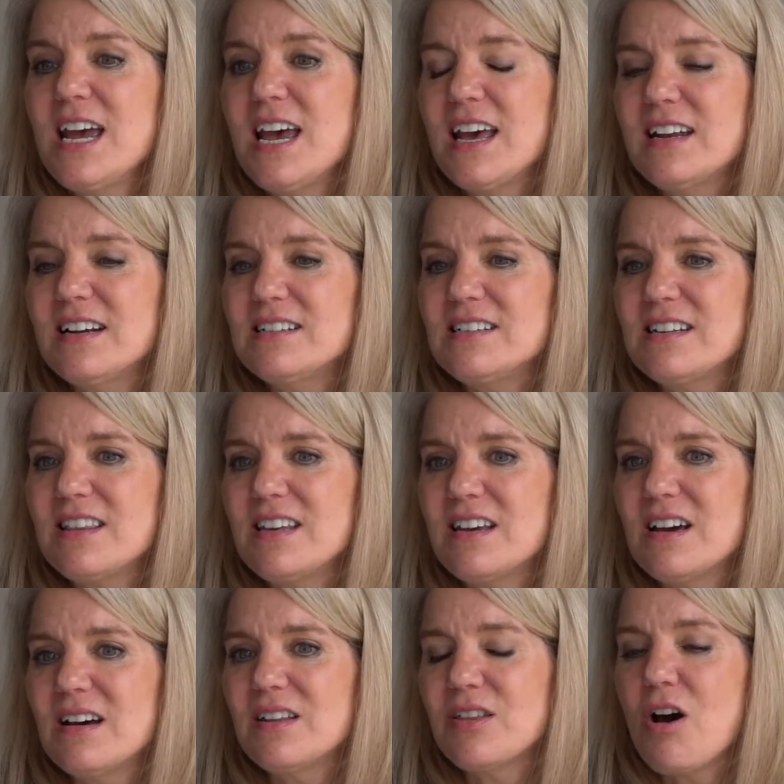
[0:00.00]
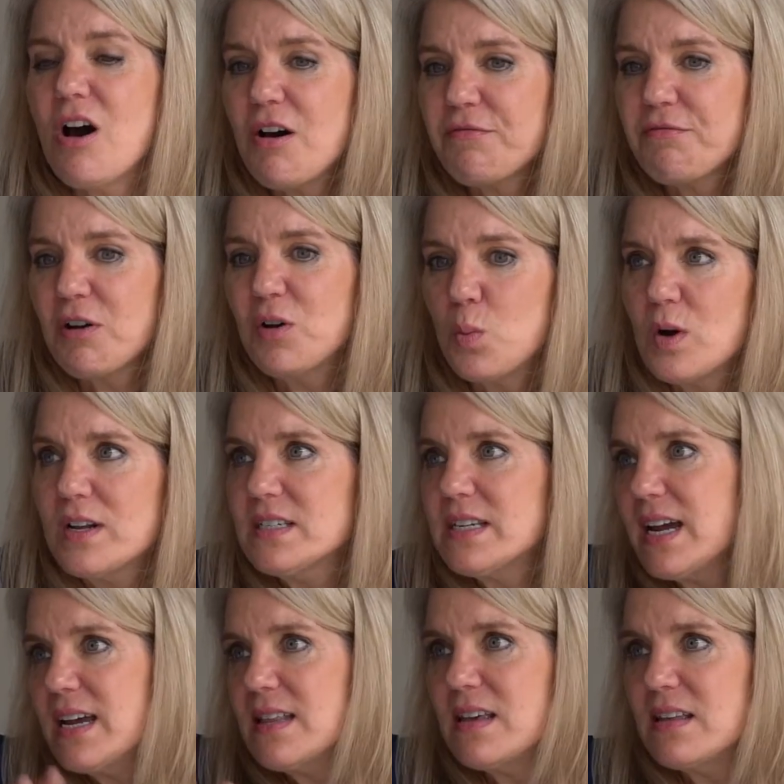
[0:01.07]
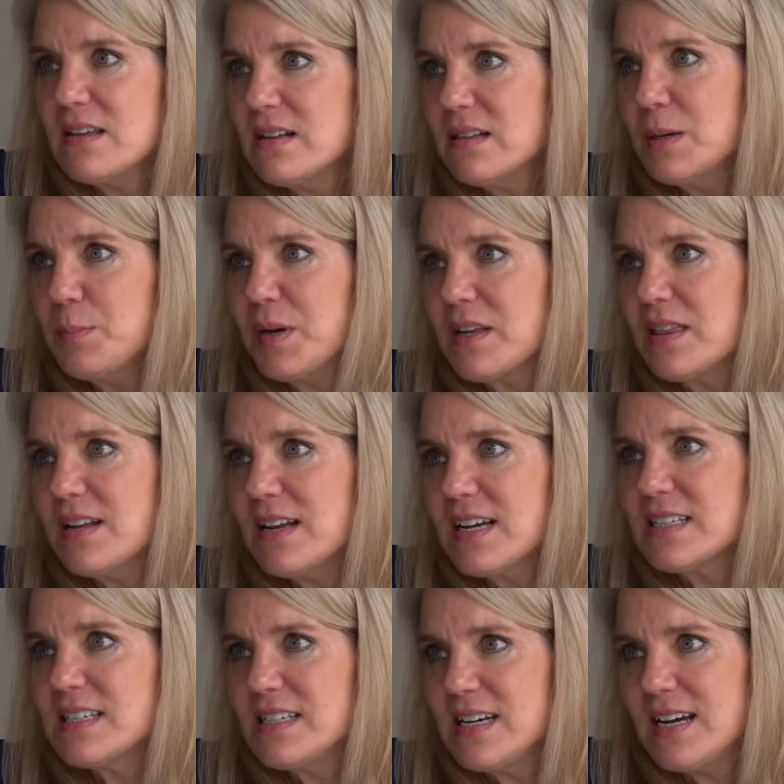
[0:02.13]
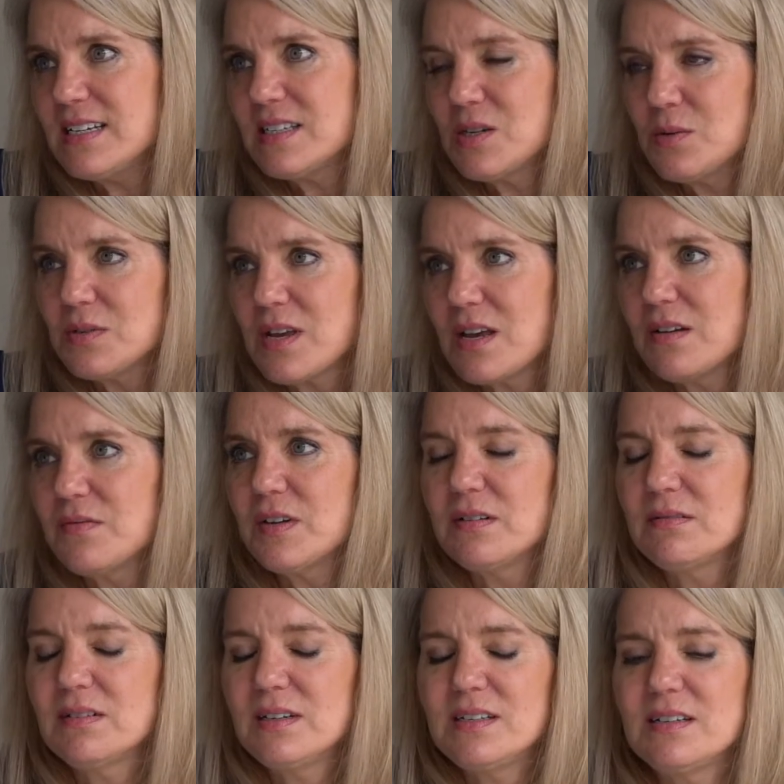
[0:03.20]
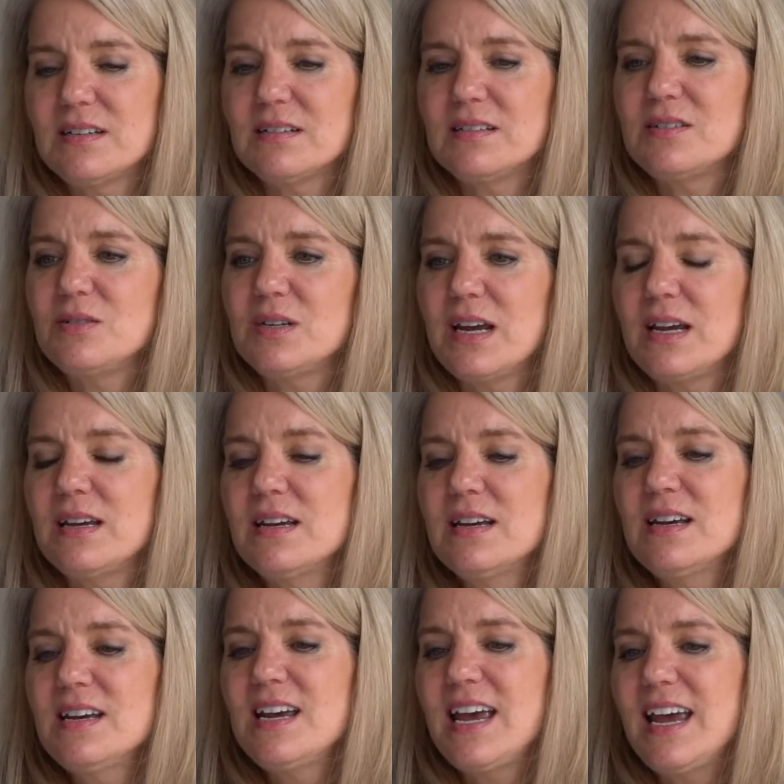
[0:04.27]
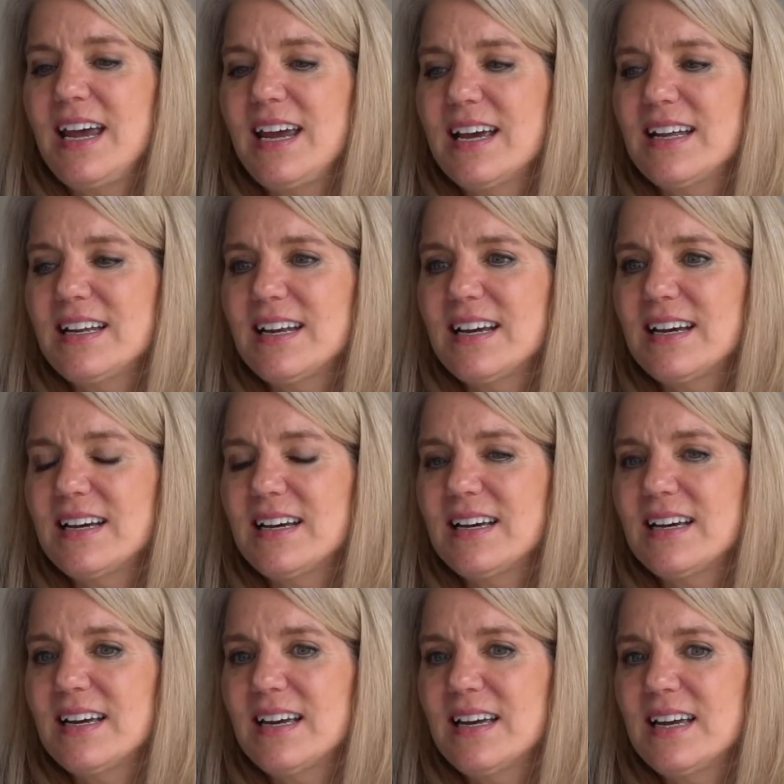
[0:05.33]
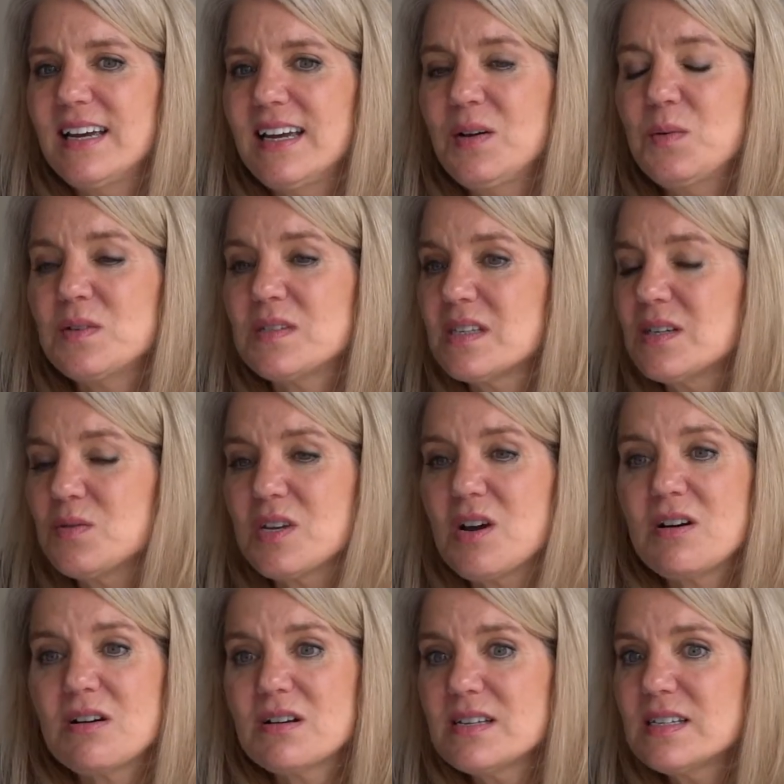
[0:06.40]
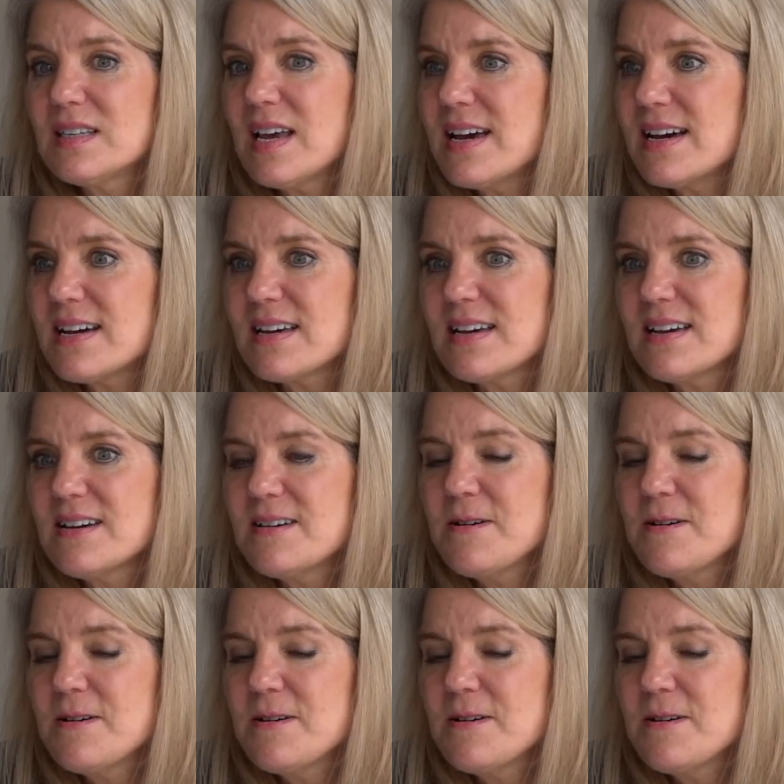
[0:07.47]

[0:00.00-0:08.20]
And I did the off-road one day and then the Olympic the next day. So it was kind of I did a 2-day, and it was hard as heck.